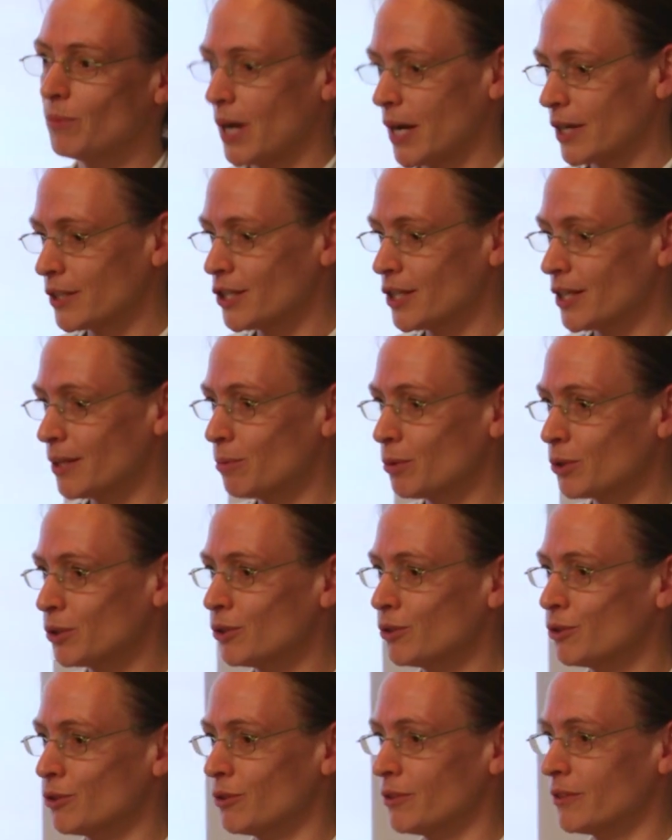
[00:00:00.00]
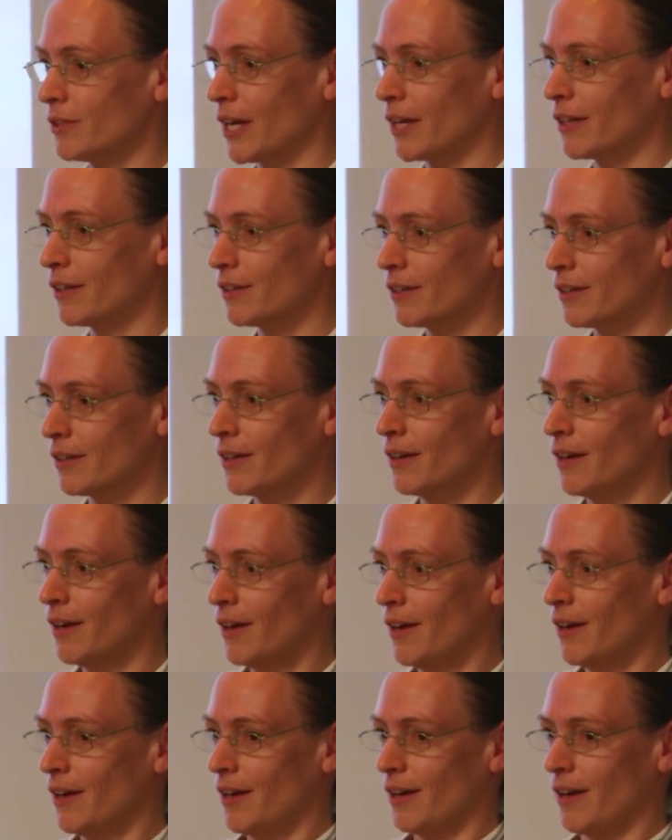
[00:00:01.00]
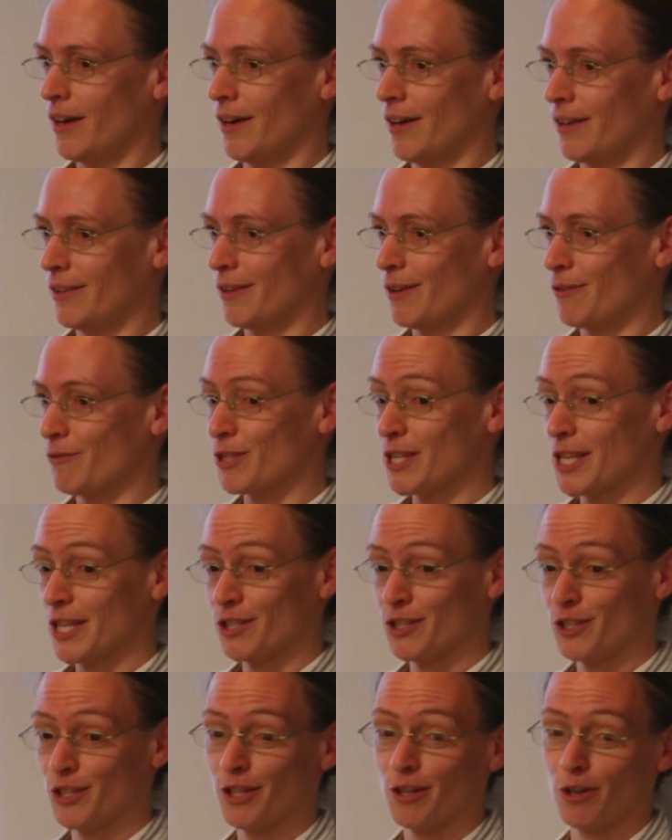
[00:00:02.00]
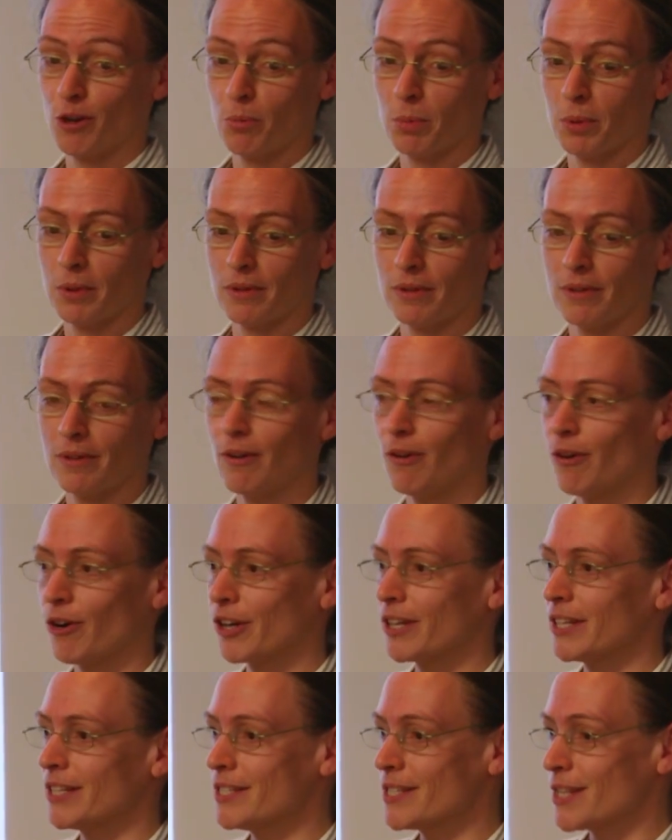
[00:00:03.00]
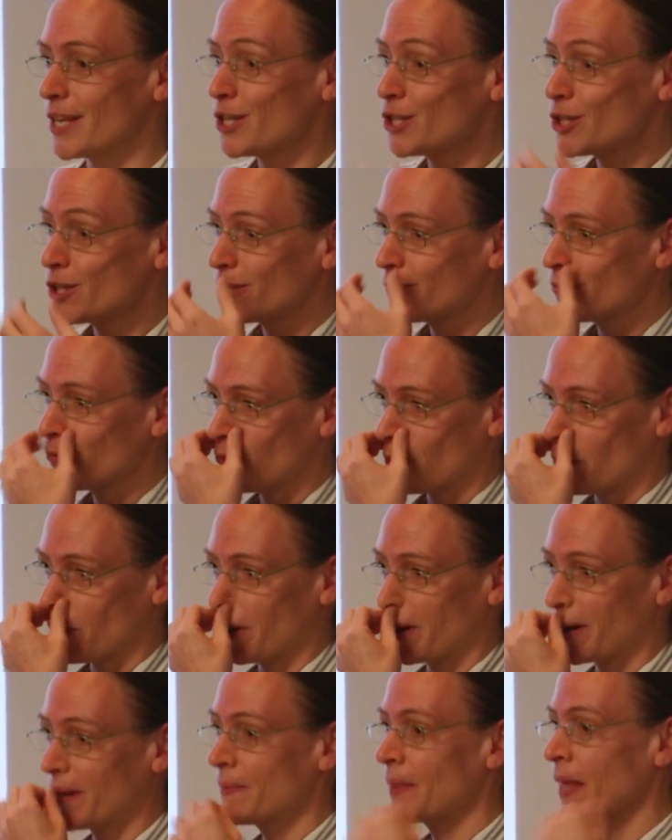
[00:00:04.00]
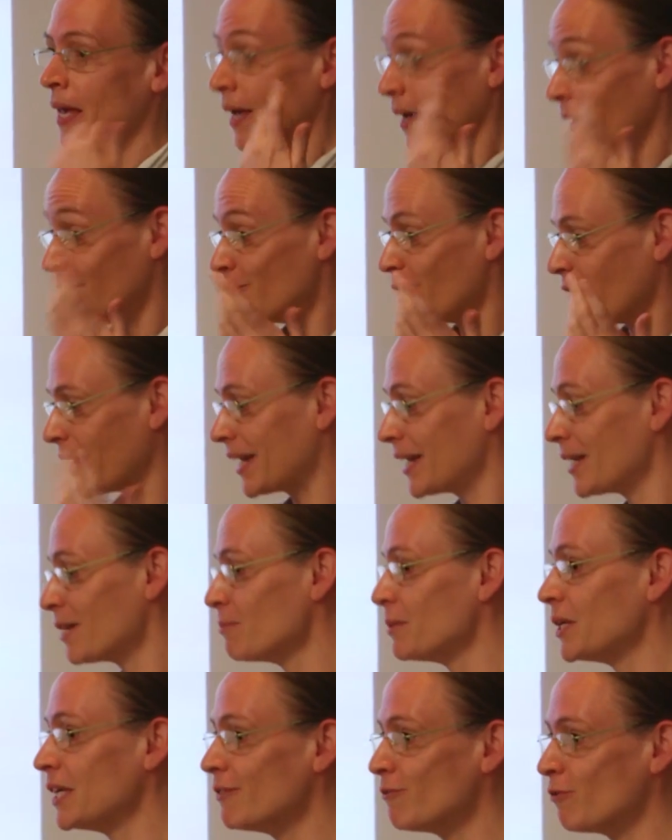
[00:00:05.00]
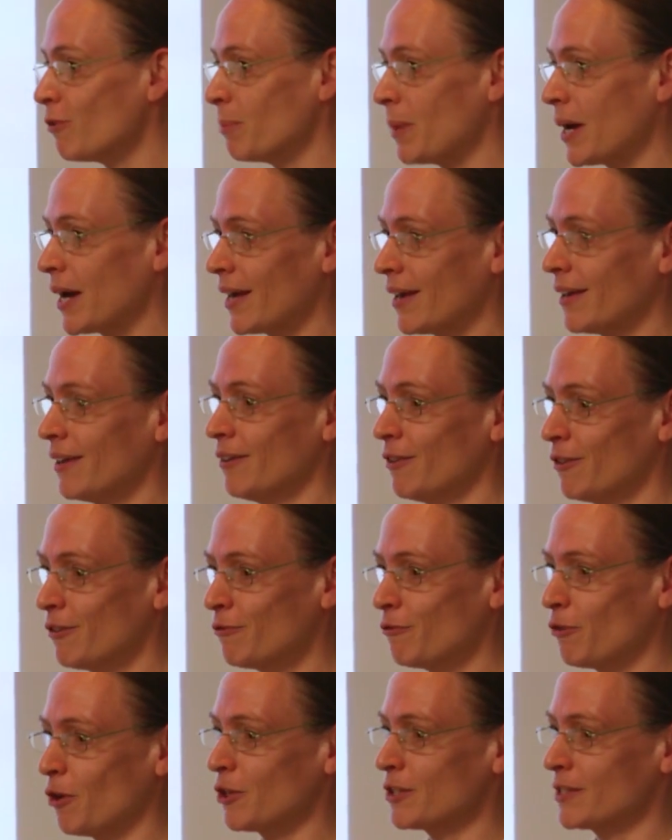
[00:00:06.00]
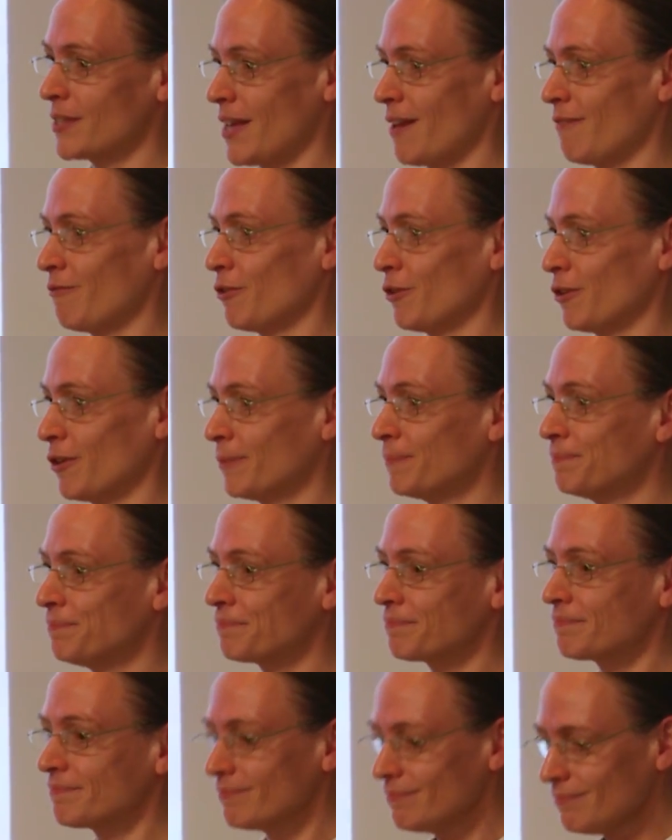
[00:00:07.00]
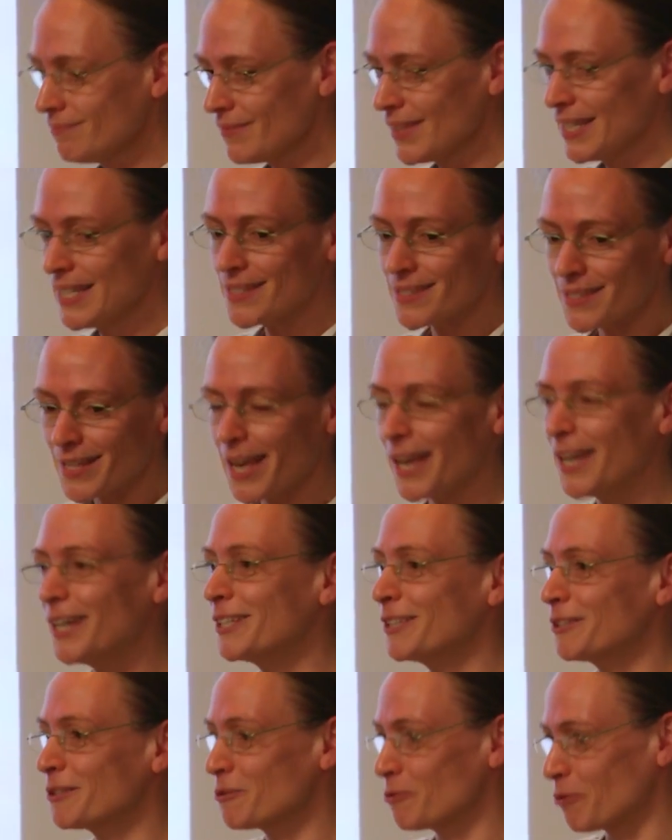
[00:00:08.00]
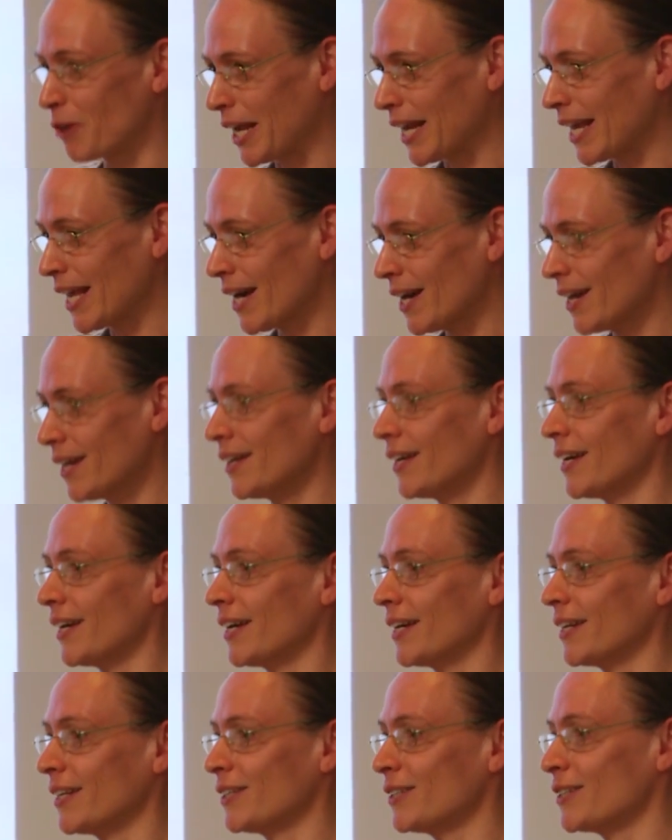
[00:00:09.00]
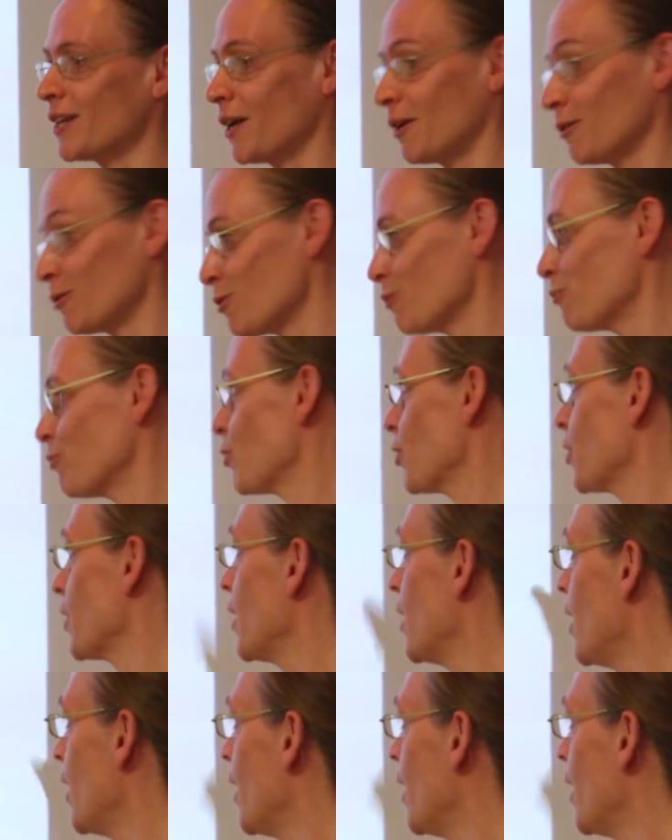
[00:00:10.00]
actually wanted to thank the FSHD Global Organization for inviting me for my first ever stay in Australia, and also for